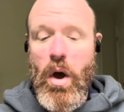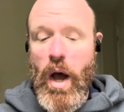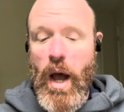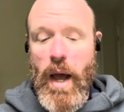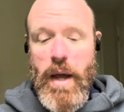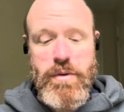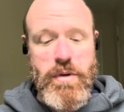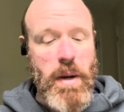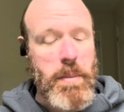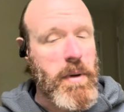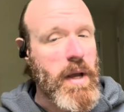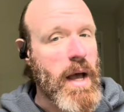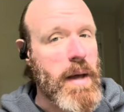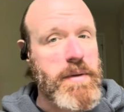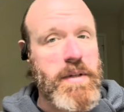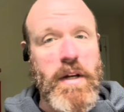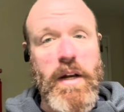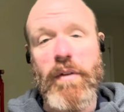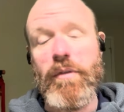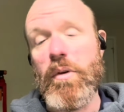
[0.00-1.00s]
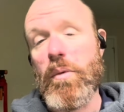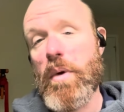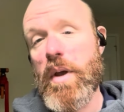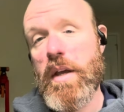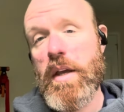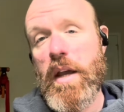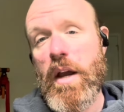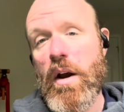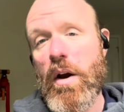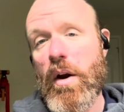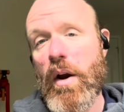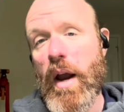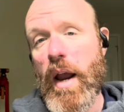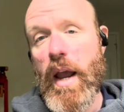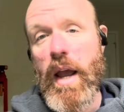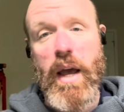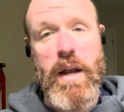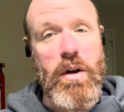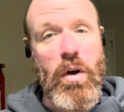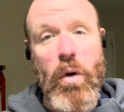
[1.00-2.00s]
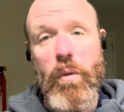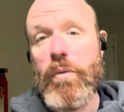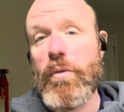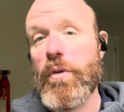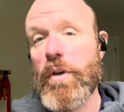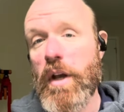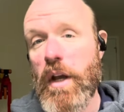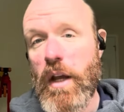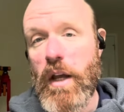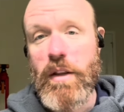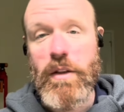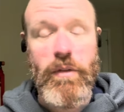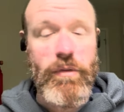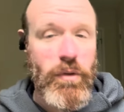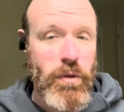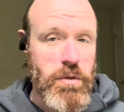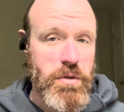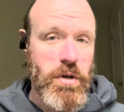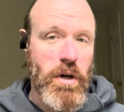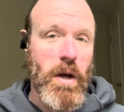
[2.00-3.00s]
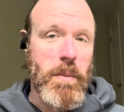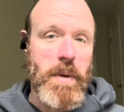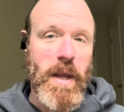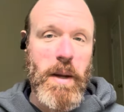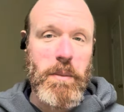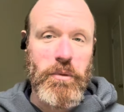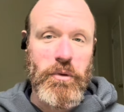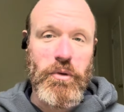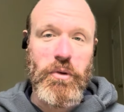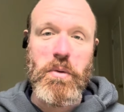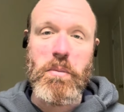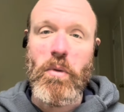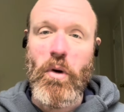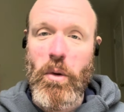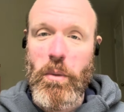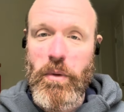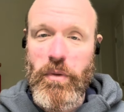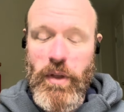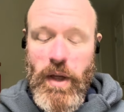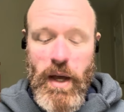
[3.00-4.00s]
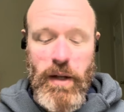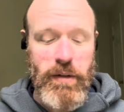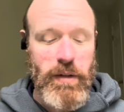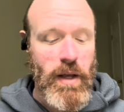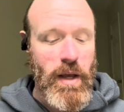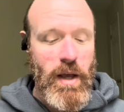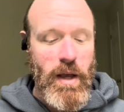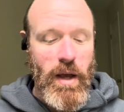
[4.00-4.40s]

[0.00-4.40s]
I drop content every week here, and hopefully in the future I'll be able to do more with that.